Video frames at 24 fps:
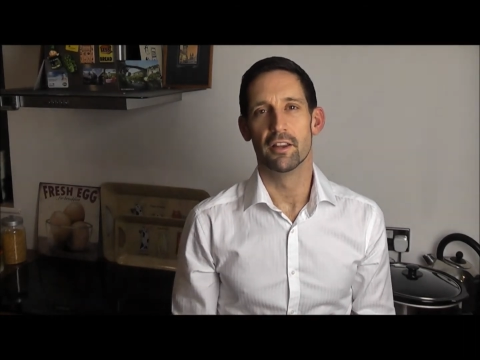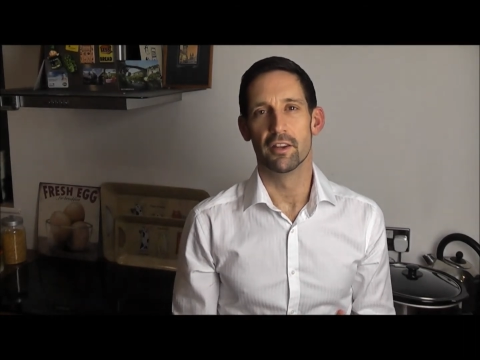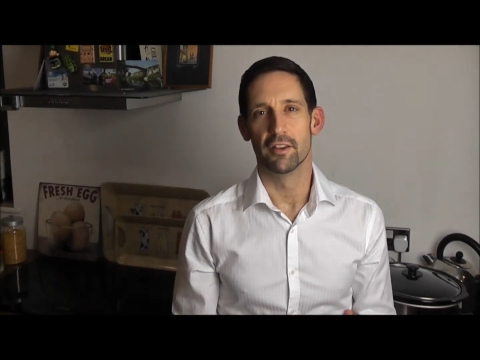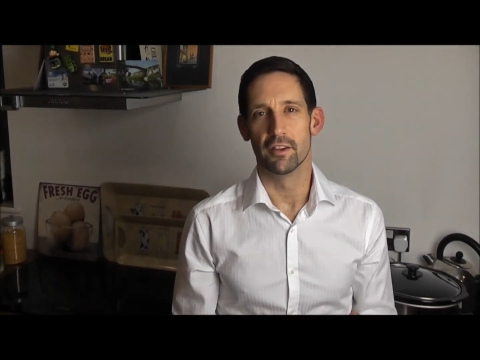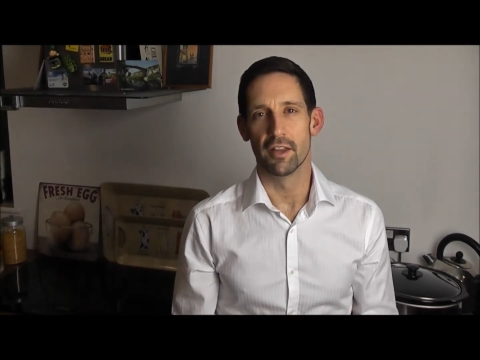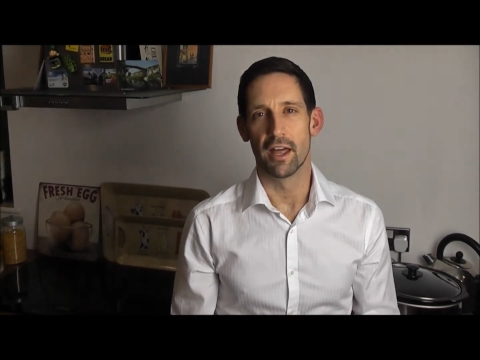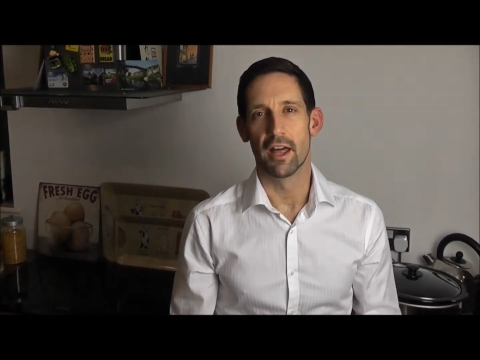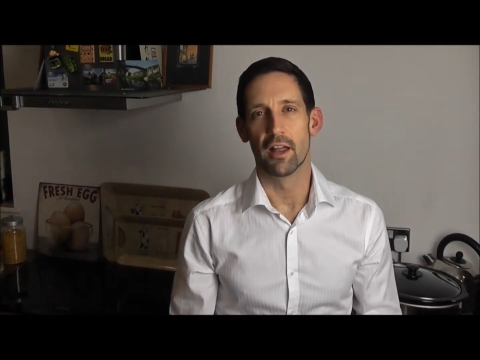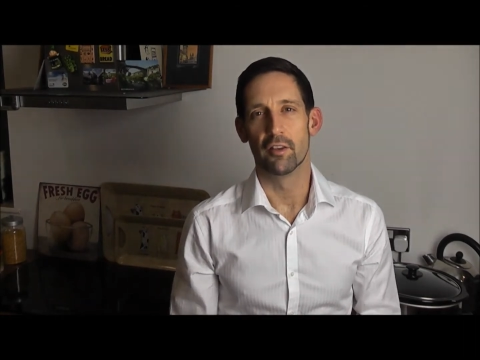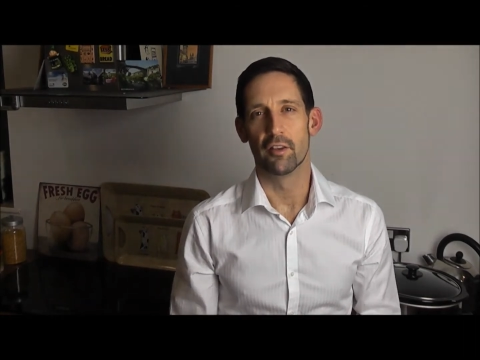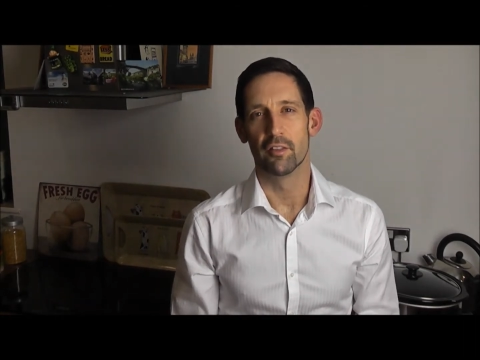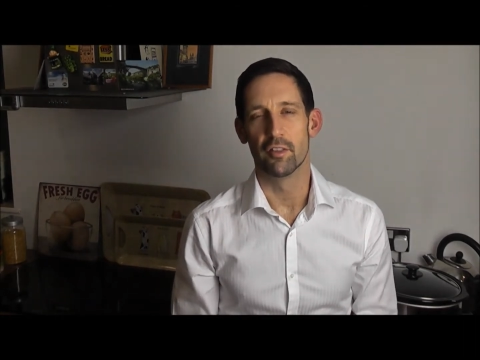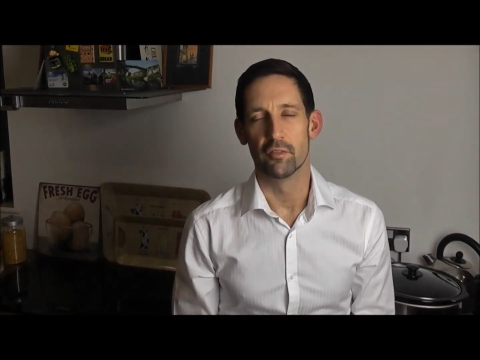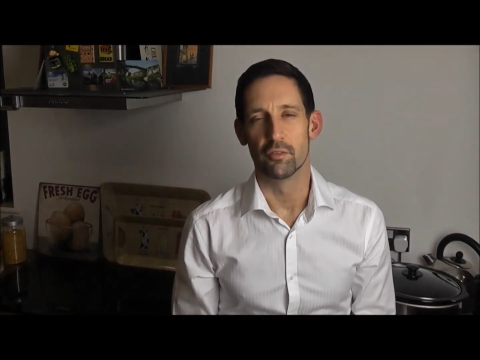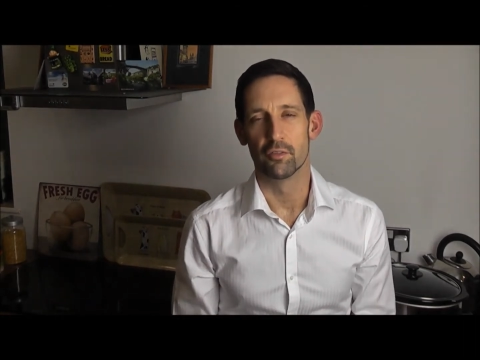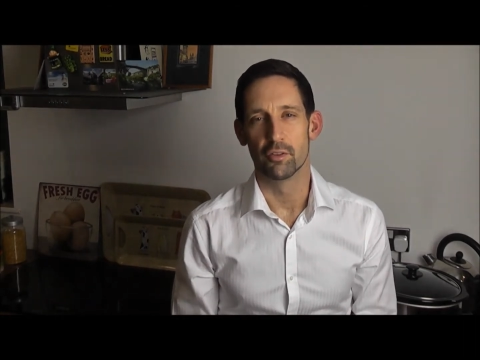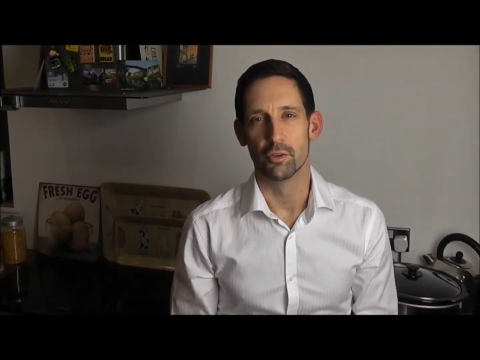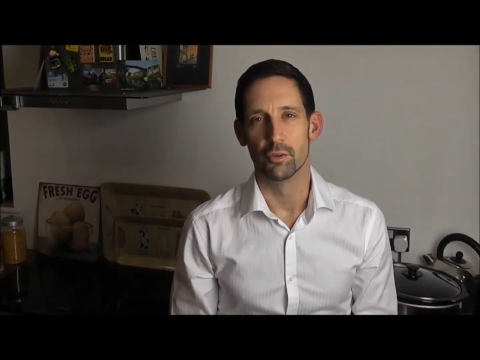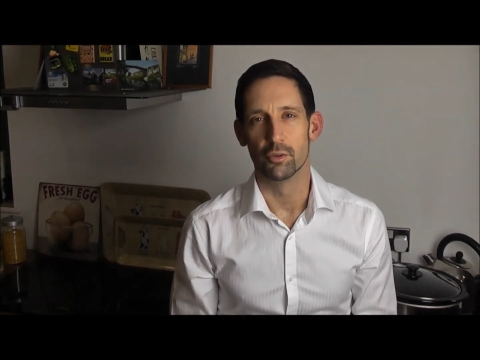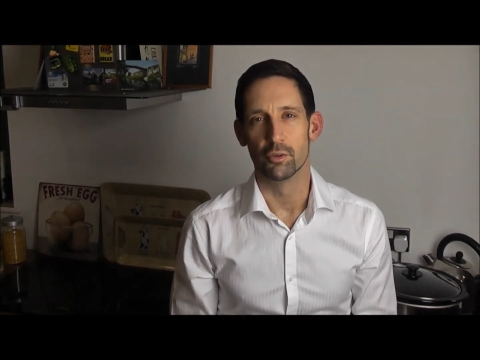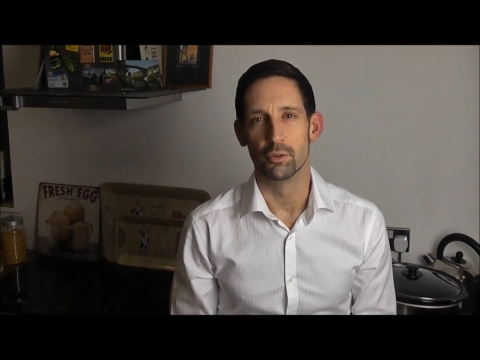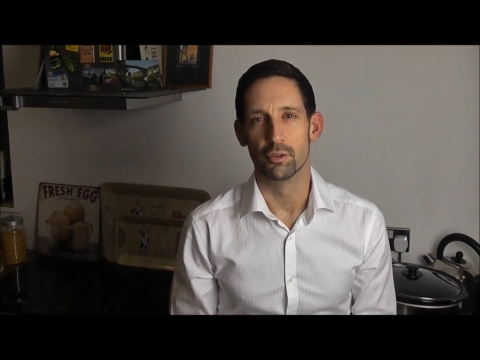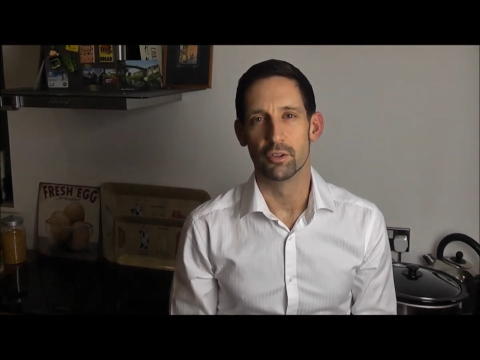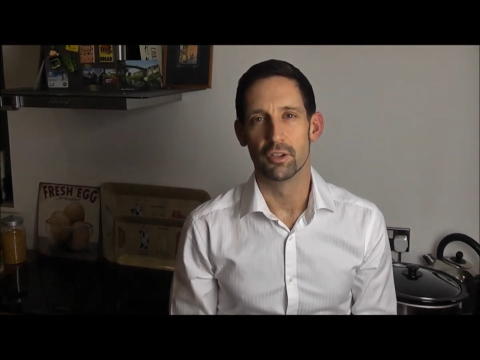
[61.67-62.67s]
healthy
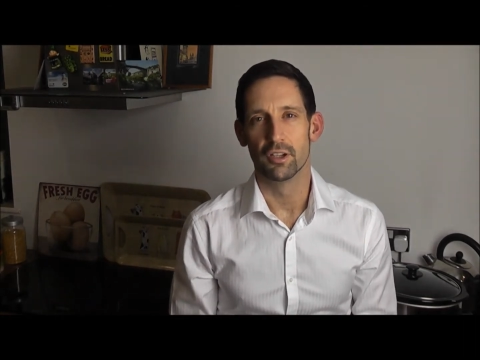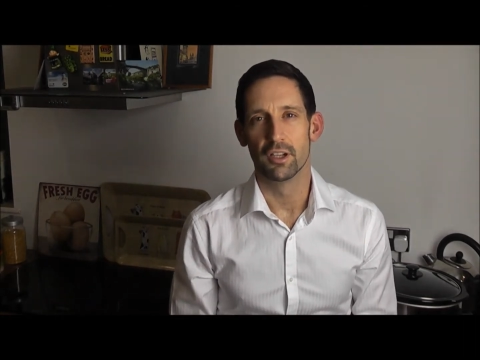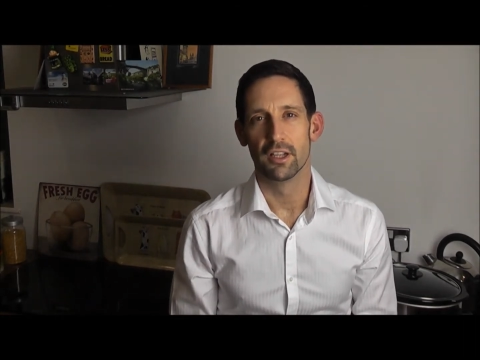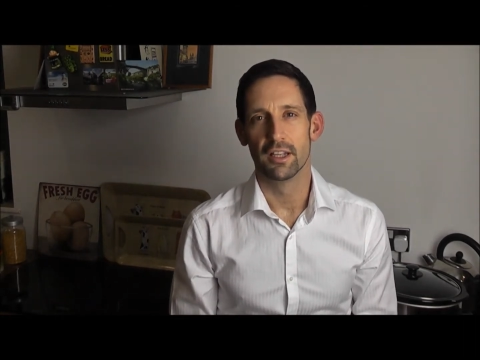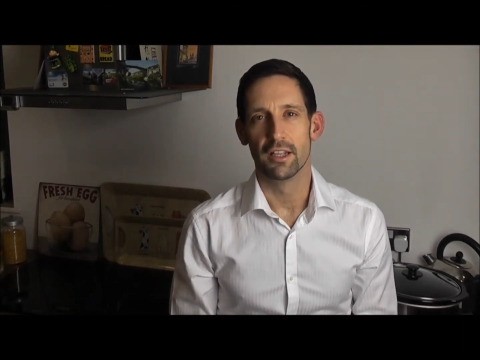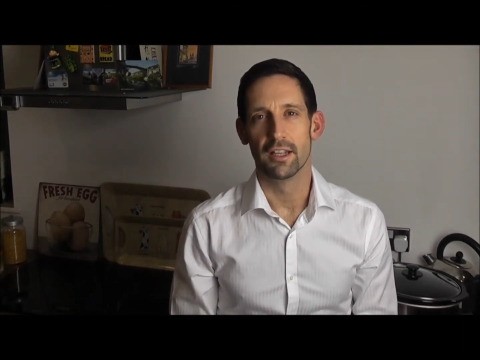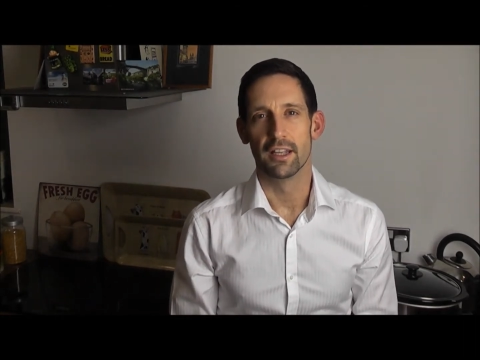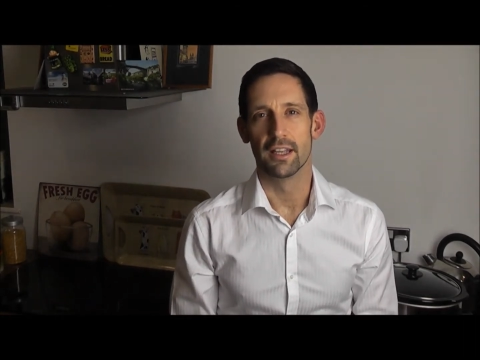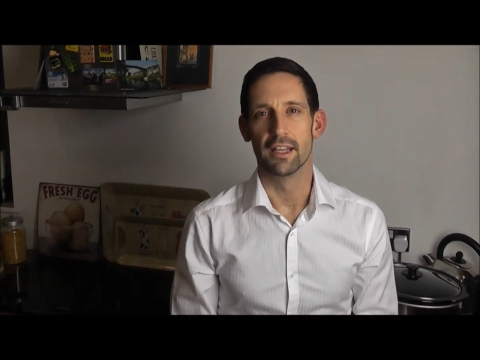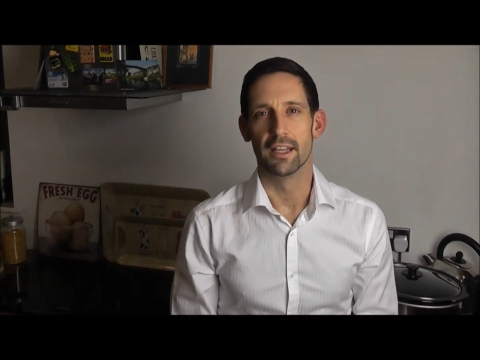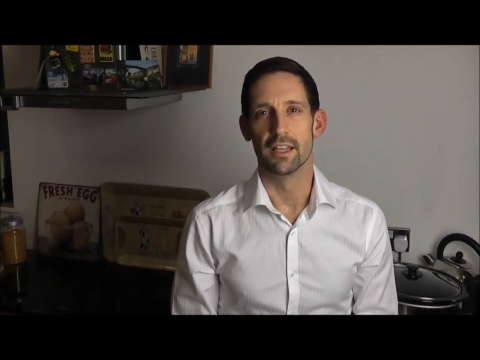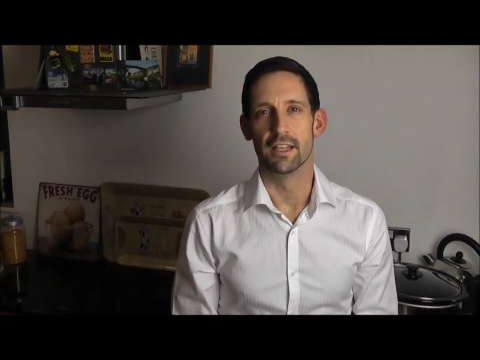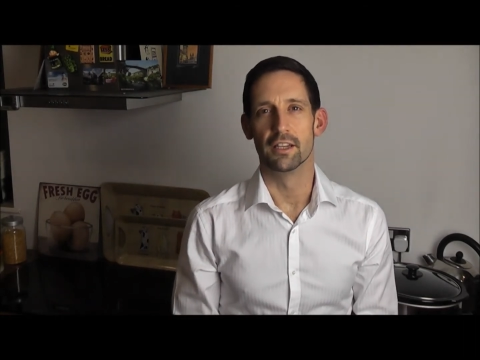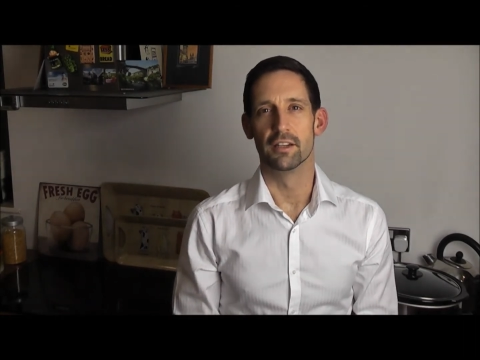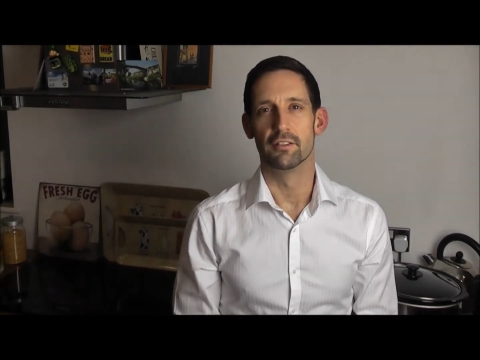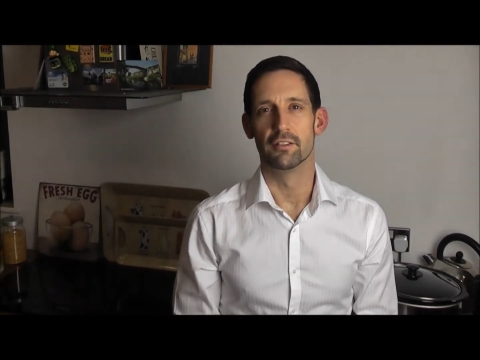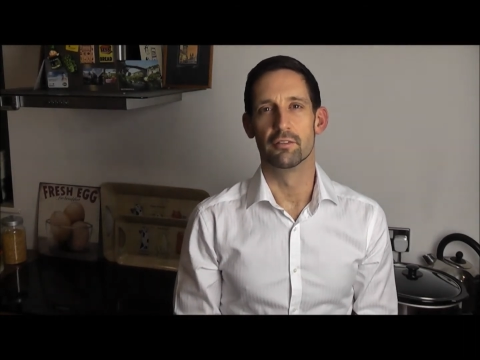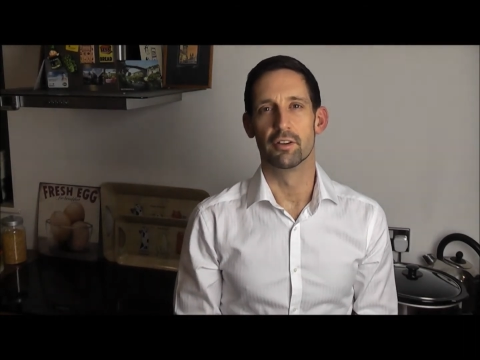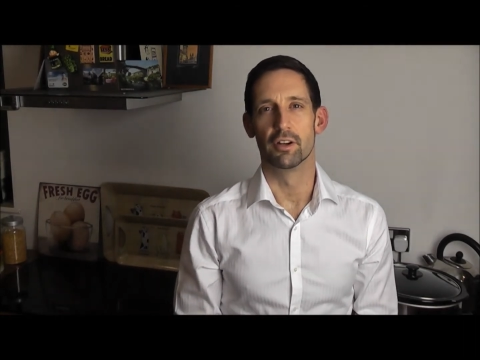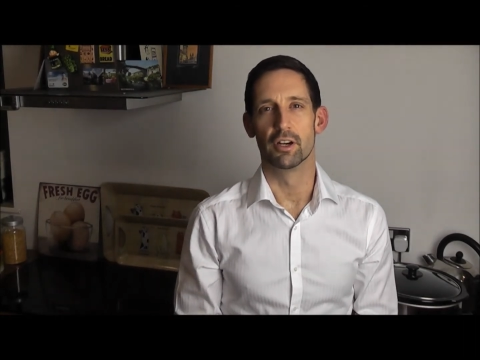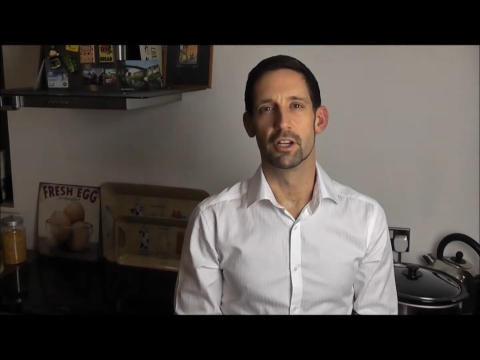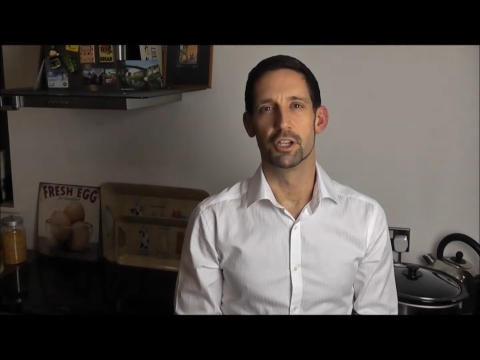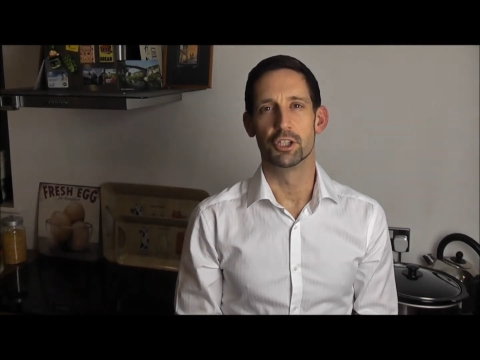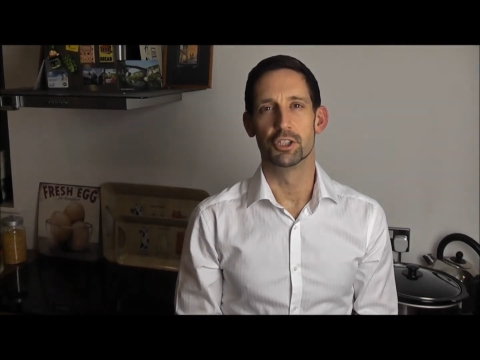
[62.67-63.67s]
food in
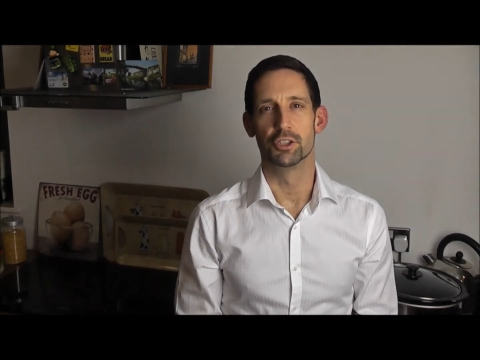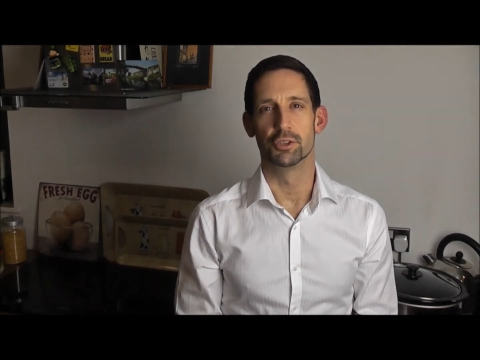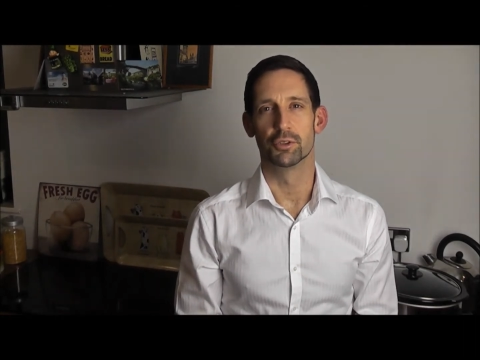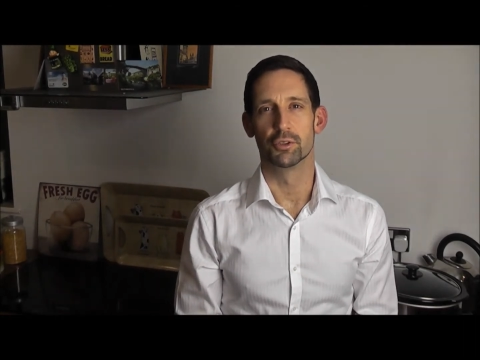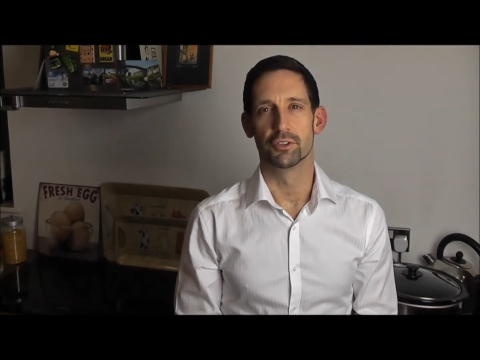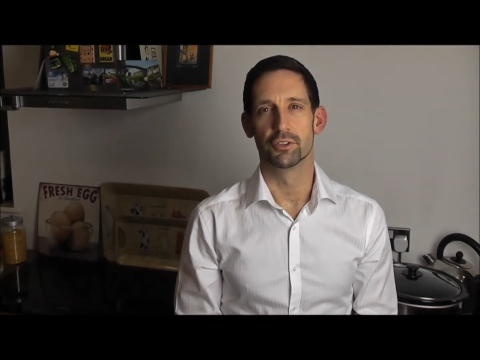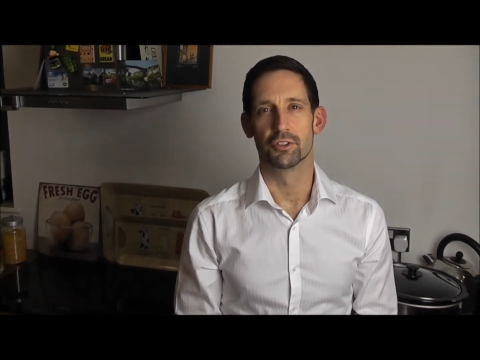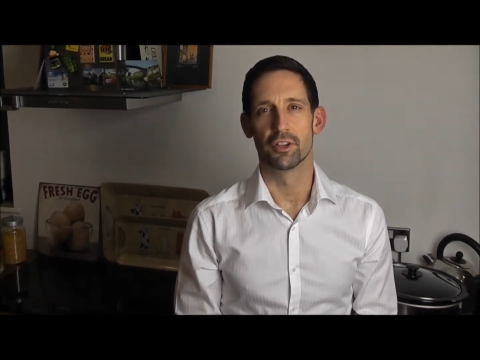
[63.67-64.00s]
very short